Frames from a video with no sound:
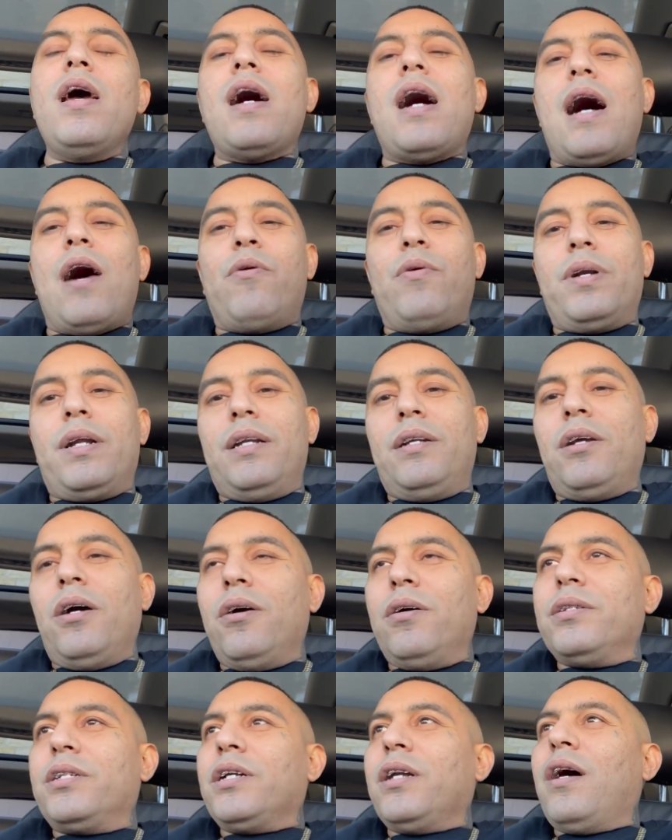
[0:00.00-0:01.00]
I would
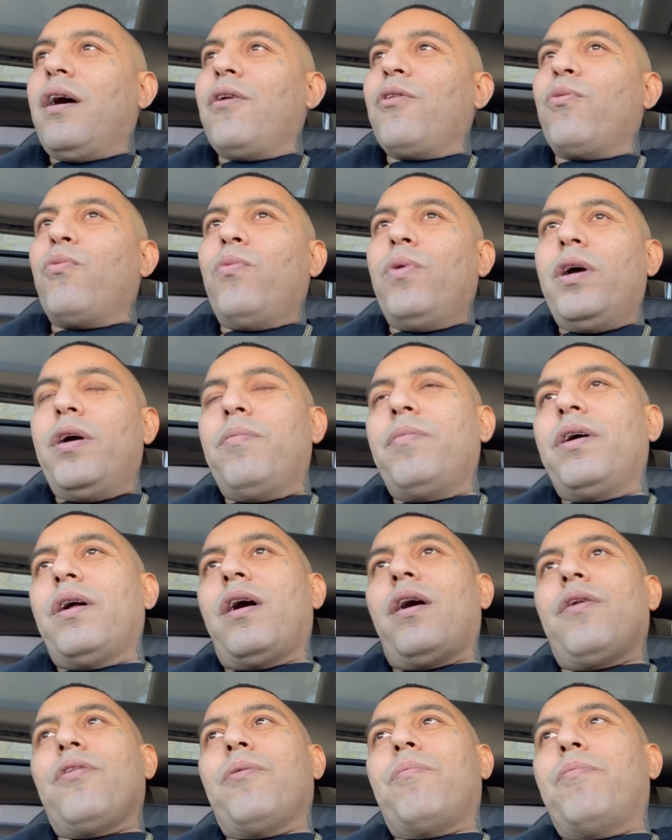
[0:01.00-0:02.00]
indulge in all the women,
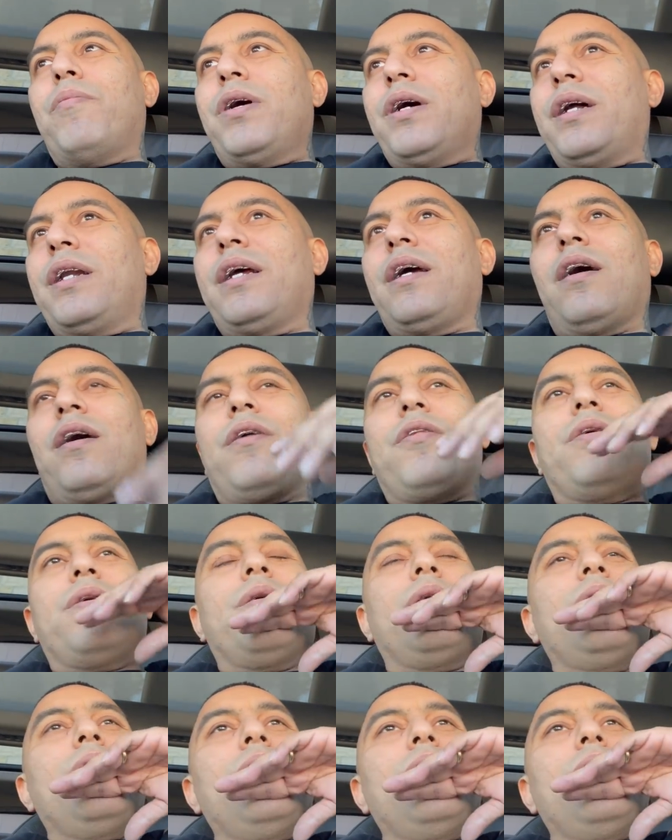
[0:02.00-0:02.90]
all the money, all the